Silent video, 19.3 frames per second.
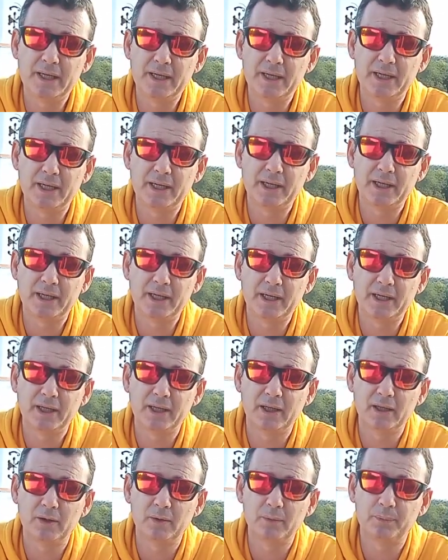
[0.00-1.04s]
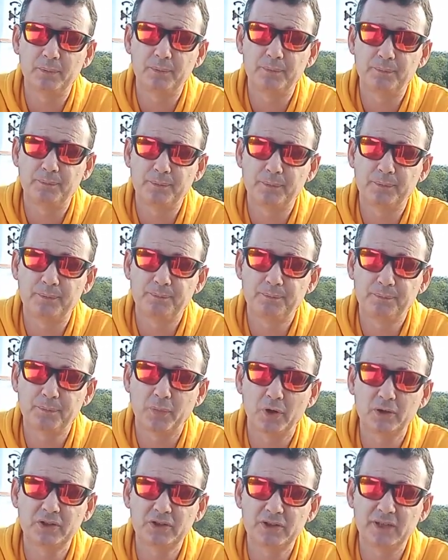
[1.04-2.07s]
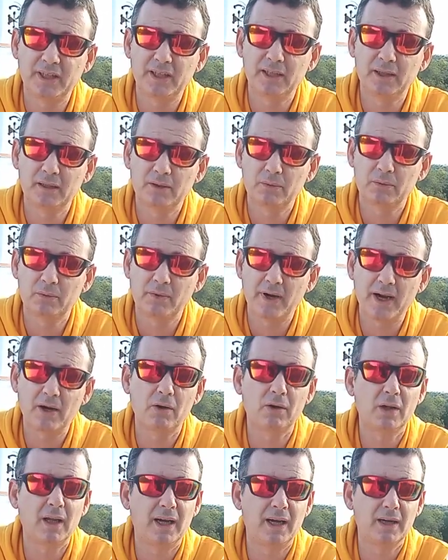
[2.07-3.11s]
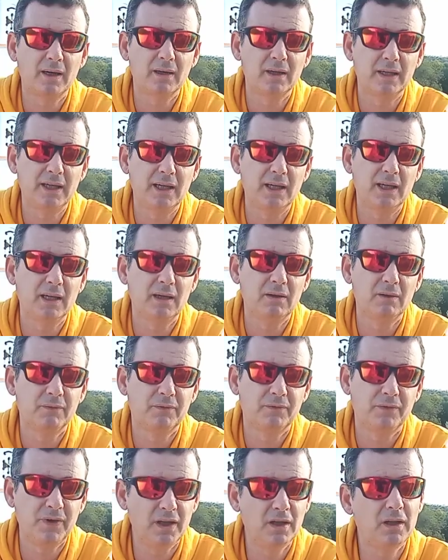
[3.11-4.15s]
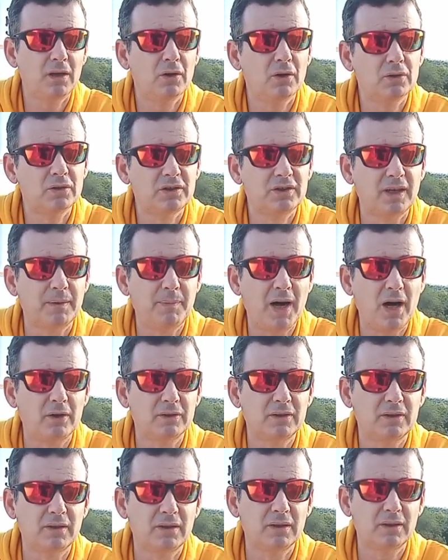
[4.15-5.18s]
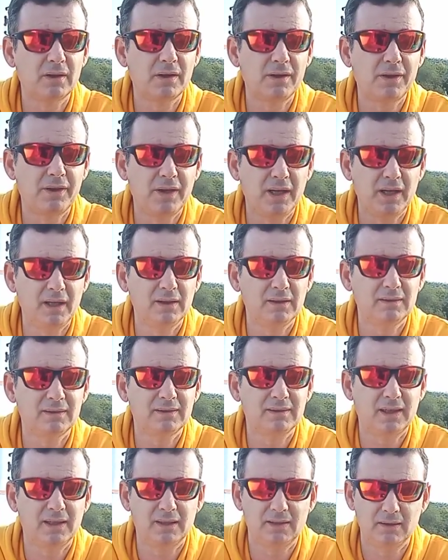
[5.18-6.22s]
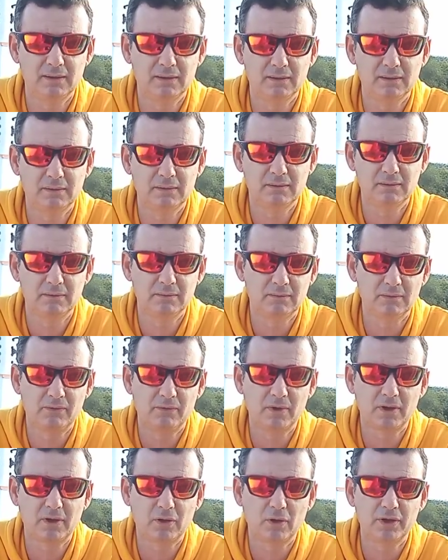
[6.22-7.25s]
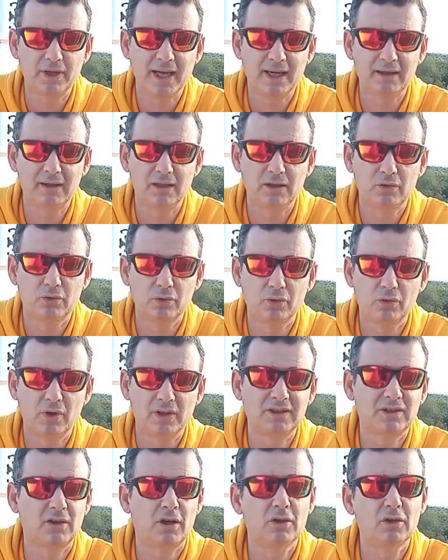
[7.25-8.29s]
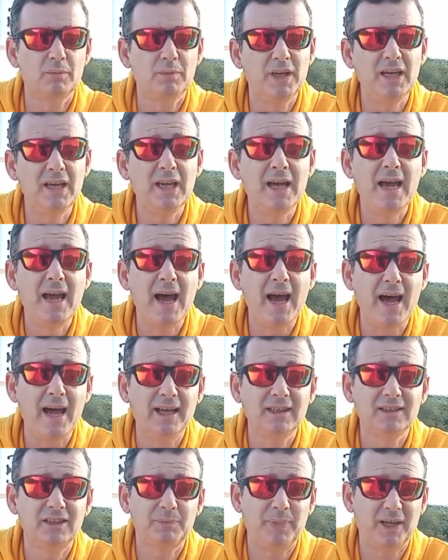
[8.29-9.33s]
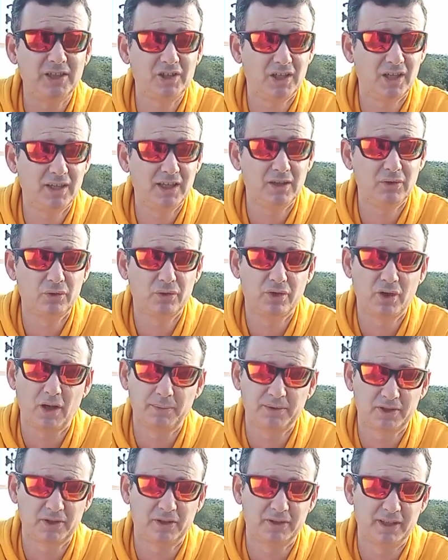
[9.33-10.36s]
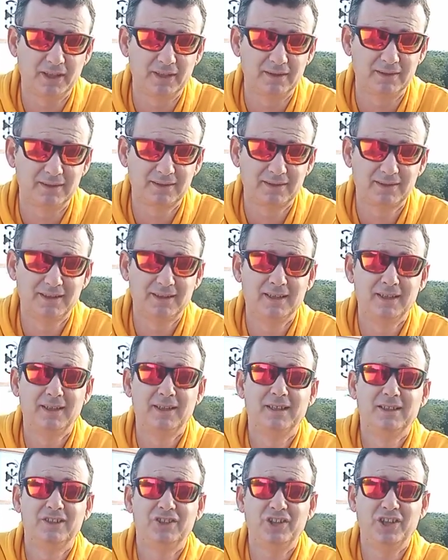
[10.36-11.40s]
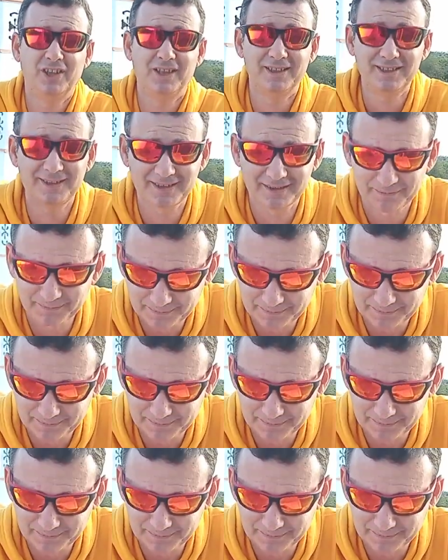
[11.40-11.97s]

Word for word: uh, posting regularly videos about uh, things and connected to astronomy, and especially to Dobsonians. Cheers!